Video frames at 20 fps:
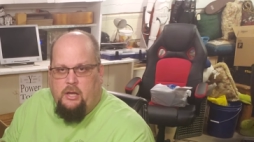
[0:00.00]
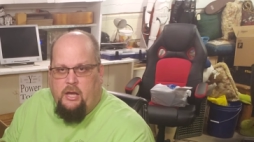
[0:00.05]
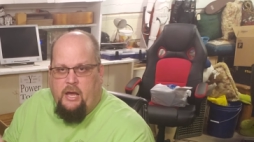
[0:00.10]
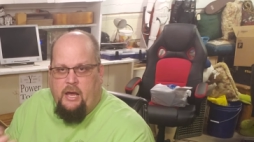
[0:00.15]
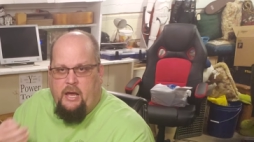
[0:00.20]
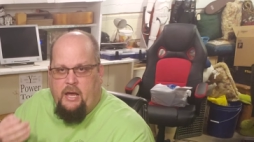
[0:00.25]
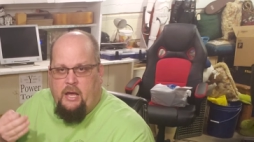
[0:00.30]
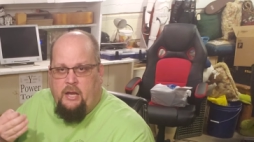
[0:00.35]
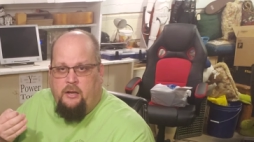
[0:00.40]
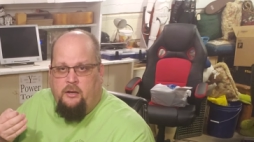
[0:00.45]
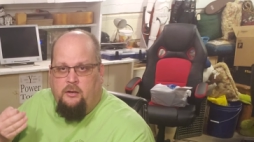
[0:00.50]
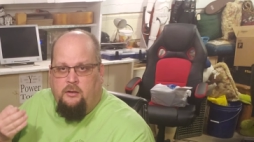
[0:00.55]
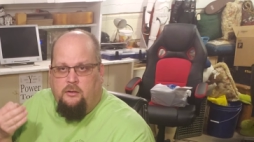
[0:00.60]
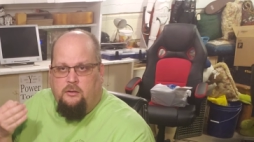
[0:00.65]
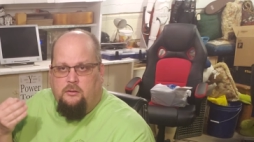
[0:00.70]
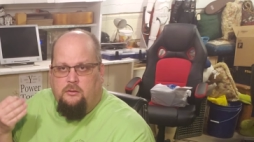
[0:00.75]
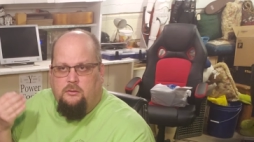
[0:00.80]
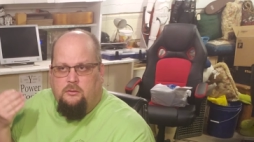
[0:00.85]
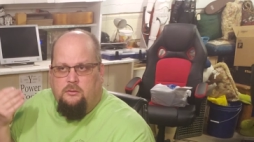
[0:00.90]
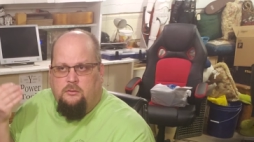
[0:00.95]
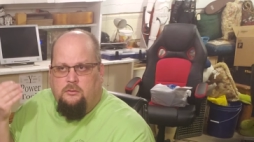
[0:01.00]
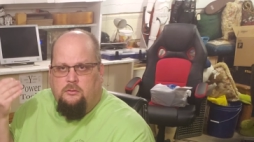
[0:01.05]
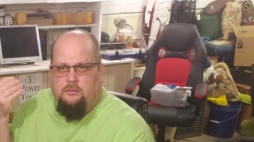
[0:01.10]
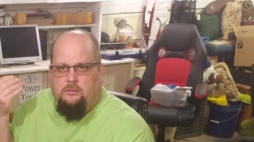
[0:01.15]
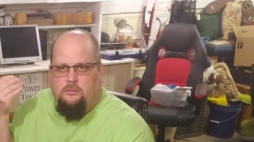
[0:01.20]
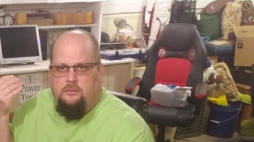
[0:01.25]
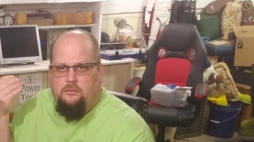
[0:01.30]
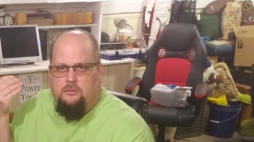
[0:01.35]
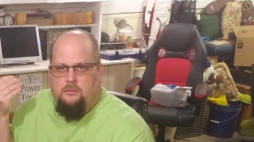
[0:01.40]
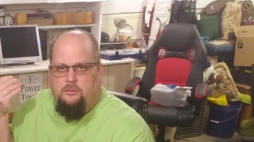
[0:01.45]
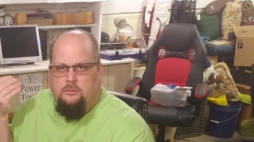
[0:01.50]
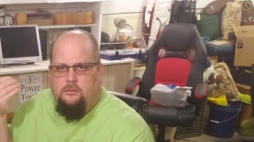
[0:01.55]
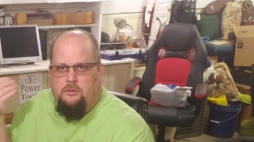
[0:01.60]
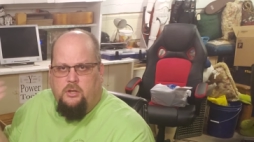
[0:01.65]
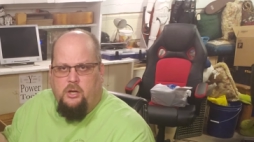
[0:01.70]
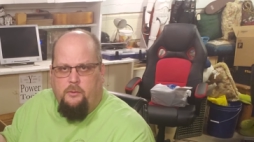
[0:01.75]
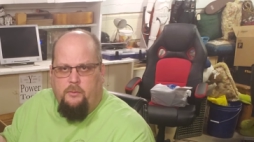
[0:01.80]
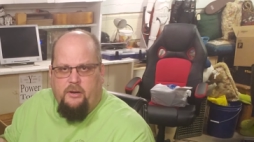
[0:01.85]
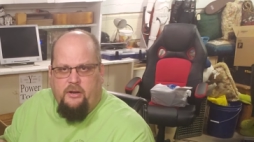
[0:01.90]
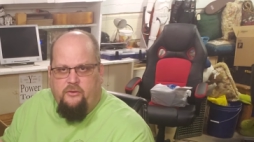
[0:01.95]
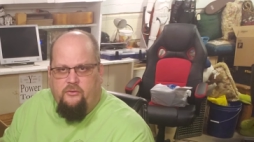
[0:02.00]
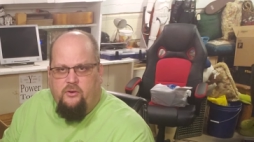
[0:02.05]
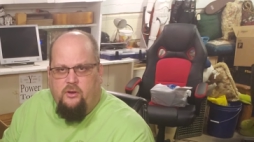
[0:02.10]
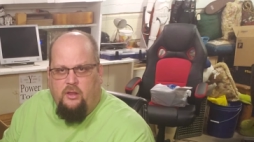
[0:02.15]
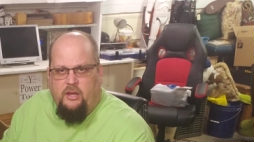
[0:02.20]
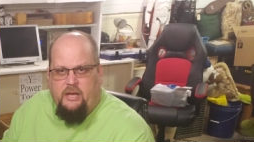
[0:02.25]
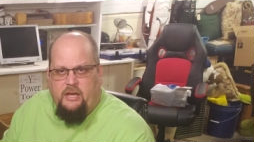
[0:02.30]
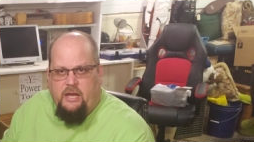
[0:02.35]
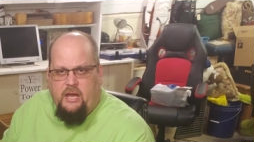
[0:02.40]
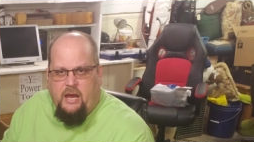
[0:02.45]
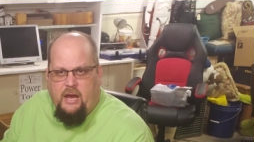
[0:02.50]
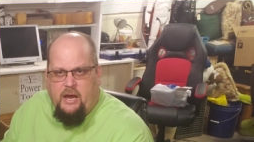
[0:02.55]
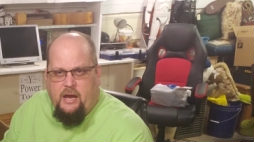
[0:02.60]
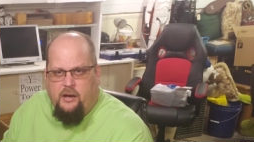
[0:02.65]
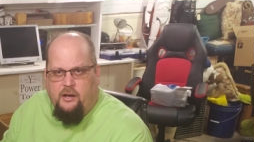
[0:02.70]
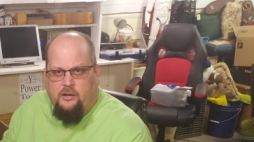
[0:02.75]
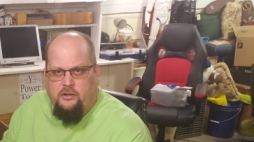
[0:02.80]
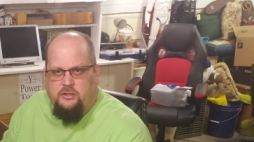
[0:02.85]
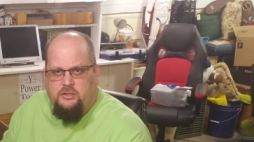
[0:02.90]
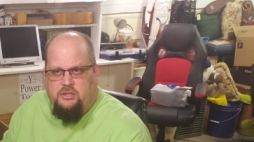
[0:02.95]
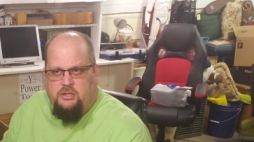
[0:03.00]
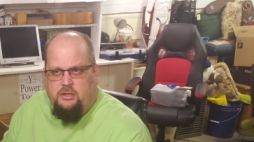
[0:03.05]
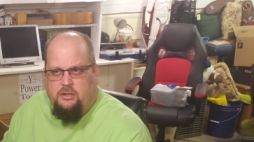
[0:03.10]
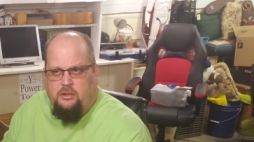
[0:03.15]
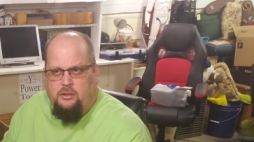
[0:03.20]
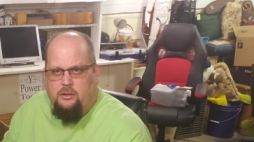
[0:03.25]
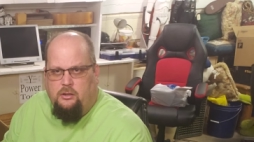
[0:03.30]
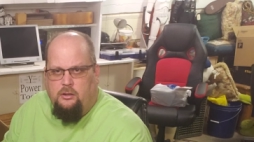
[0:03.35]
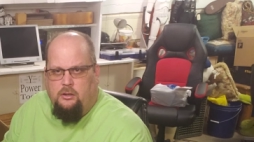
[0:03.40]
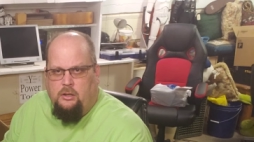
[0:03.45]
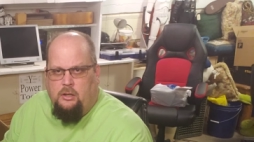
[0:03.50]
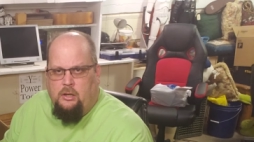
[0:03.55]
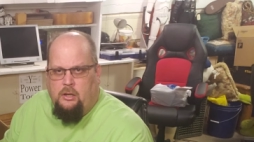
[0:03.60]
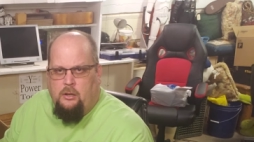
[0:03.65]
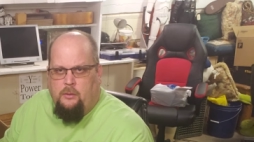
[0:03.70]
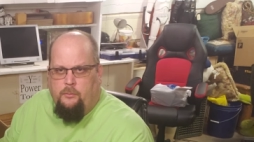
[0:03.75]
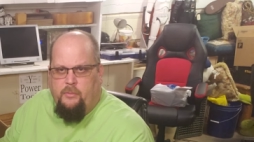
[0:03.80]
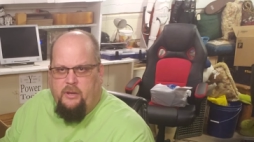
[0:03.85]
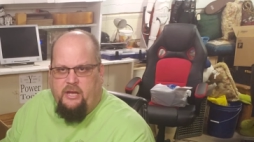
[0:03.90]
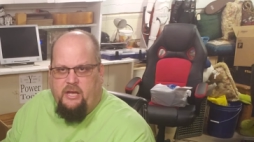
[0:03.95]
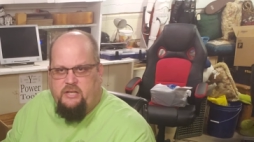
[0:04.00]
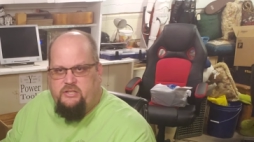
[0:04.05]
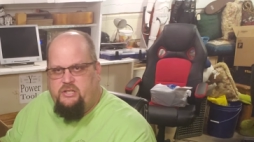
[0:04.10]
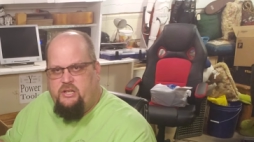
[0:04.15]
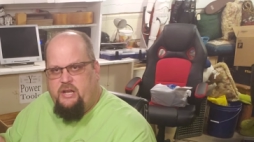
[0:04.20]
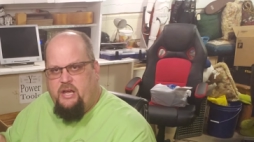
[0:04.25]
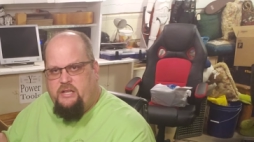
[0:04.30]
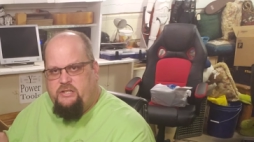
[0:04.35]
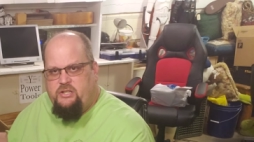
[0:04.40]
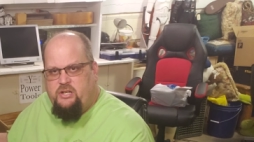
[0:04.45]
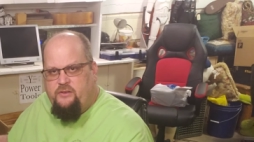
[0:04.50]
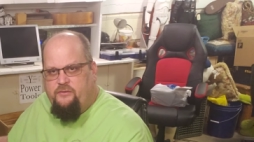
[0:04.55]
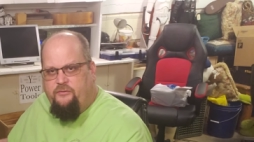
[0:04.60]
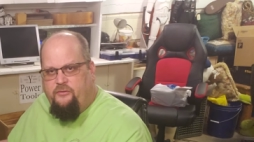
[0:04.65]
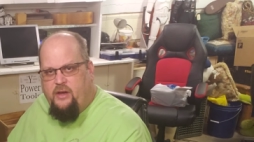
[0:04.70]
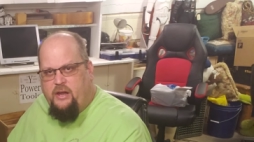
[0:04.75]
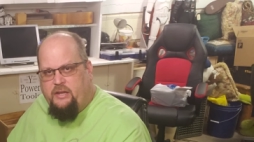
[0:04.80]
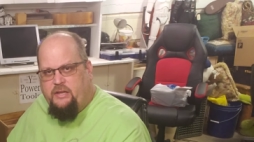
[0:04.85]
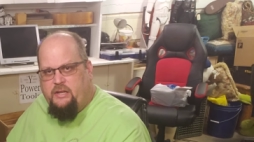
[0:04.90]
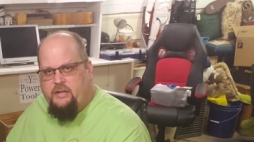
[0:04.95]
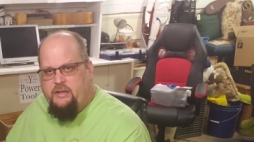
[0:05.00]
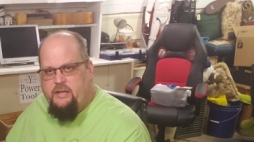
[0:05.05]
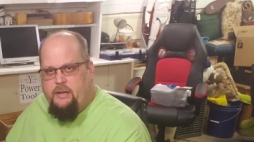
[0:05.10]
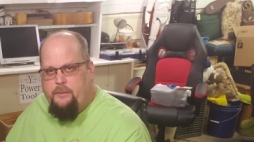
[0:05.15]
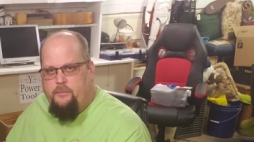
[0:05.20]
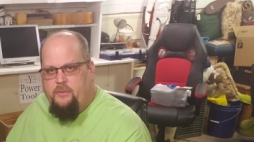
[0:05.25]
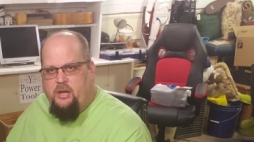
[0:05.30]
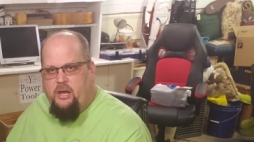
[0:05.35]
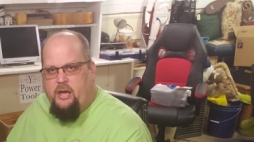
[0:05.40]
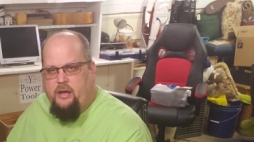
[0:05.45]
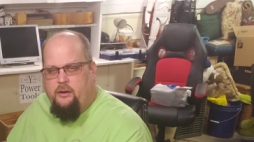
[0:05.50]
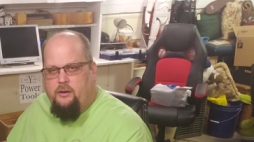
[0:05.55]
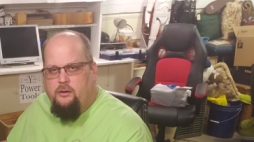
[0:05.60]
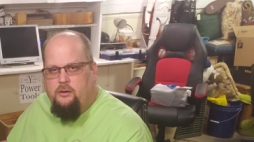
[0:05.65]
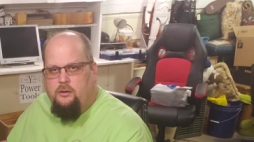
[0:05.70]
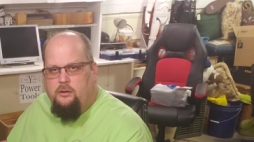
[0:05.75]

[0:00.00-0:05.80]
and nobody really cares because it hasn't affected them yet.